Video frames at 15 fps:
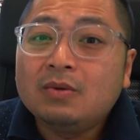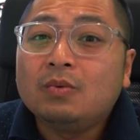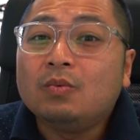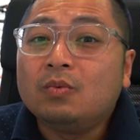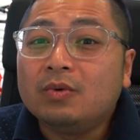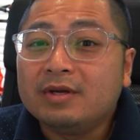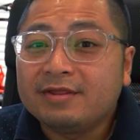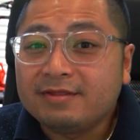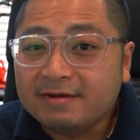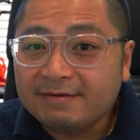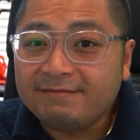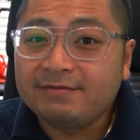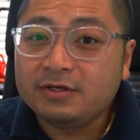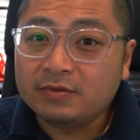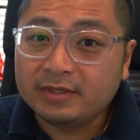with a
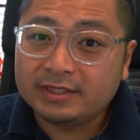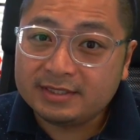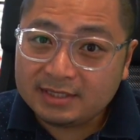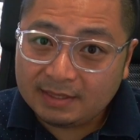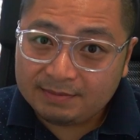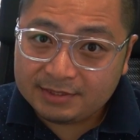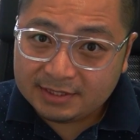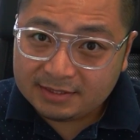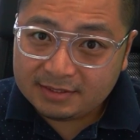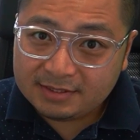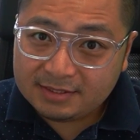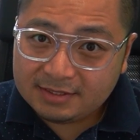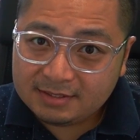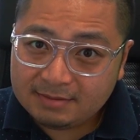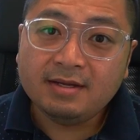few
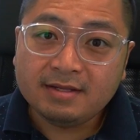exceptions.